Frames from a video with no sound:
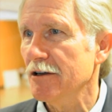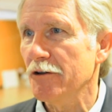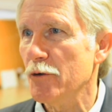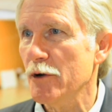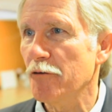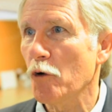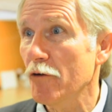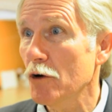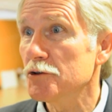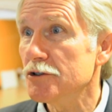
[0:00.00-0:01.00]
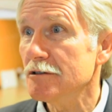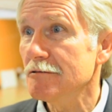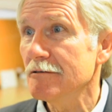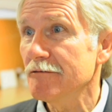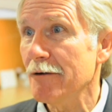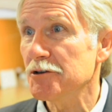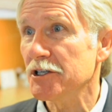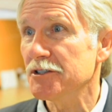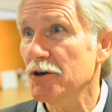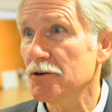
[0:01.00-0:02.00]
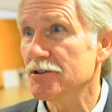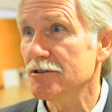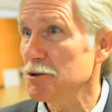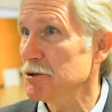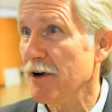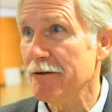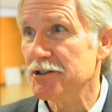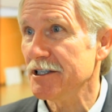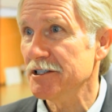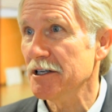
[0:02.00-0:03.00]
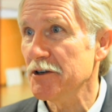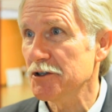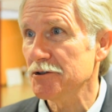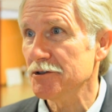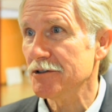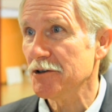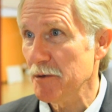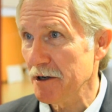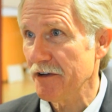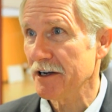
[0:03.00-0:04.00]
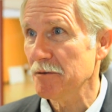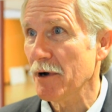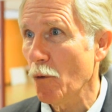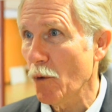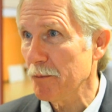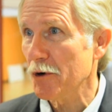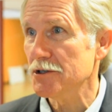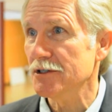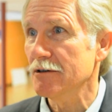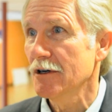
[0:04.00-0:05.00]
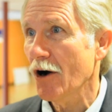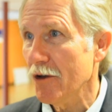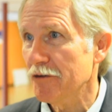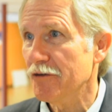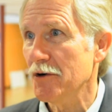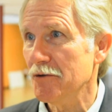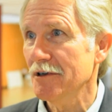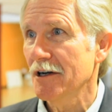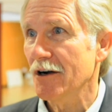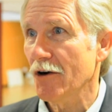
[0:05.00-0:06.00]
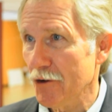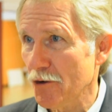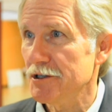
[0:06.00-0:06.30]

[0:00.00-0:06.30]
there are three or four votes, five or six votes, those five or six individuals could have been affected by one person on the phone or on the